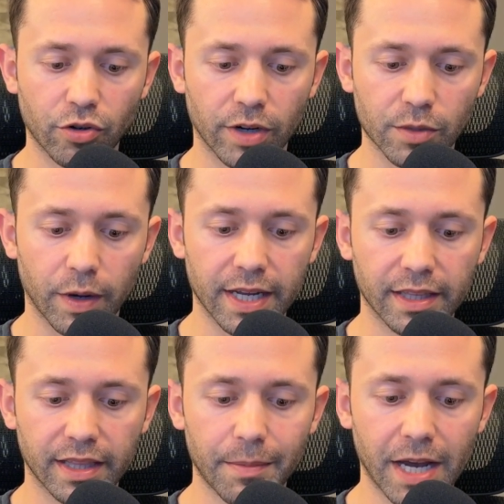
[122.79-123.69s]
choice, Whitney.
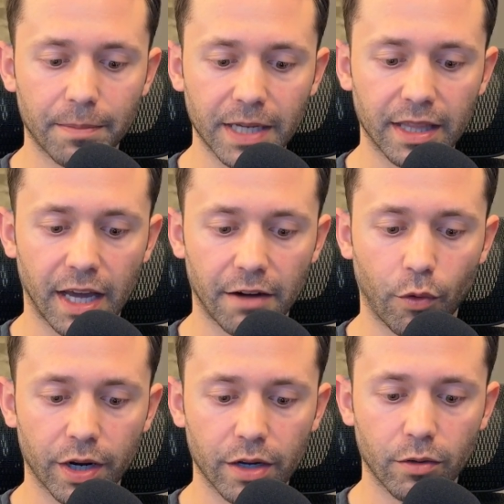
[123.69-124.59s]
Let me update that
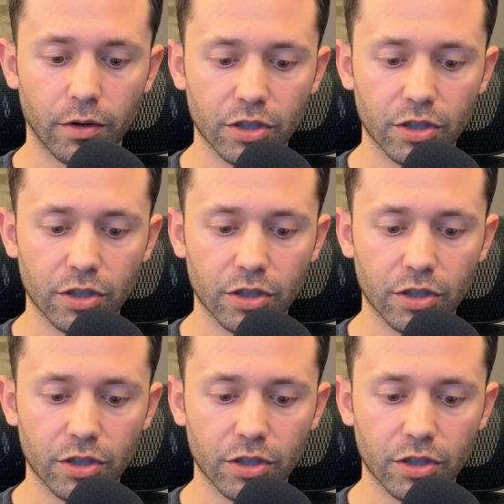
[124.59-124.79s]
for you.